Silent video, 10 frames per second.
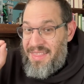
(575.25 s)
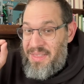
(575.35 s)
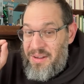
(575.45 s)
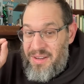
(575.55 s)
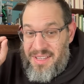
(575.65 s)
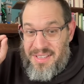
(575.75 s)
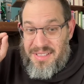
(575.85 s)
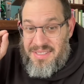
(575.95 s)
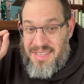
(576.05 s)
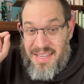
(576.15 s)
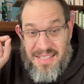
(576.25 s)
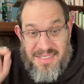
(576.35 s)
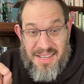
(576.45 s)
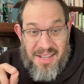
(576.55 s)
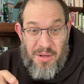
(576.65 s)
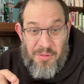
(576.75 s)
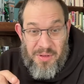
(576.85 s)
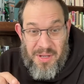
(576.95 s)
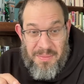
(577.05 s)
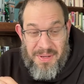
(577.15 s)
There is insight here for
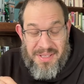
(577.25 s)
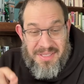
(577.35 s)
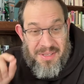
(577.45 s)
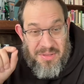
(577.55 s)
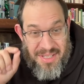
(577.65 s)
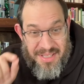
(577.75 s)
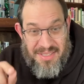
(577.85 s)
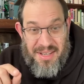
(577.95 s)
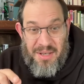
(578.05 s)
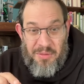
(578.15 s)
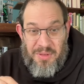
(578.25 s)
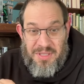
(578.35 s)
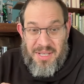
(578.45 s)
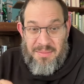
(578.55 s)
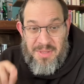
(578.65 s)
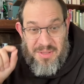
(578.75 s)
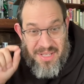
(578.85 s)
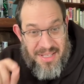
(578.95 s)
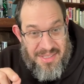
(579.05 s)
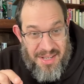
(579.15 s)
companies. There's insight here for teams. There's
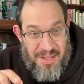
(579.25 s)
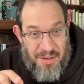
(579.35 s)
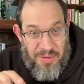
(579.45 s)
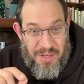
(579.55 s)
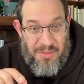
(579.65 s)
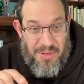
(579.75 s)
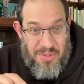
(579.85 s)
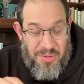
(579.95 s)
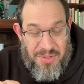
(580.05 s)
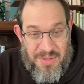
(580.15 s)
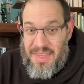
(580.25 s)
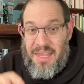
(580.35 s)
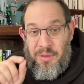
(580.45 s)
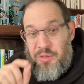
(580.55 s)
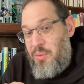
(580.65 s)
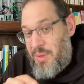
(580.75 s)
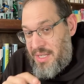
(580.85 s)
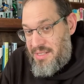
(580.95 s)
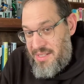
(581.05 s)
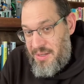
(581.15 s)
insight here for individuals, if you're
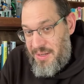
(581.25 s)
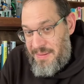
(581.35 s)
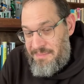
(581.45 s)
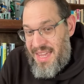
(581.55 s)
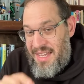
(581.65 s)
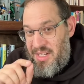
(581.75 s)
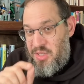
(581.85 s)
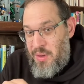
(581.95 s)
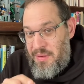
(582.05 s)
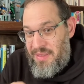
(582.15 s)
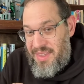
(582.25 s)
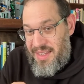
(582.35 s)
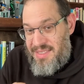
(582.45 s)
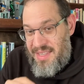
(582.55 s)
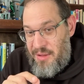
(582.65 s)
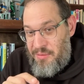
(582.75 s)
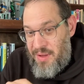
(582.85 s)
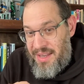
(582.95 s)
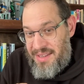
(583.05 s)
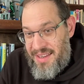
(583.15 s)
willing to hear it. It is one of the things that I
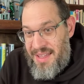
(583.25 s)
find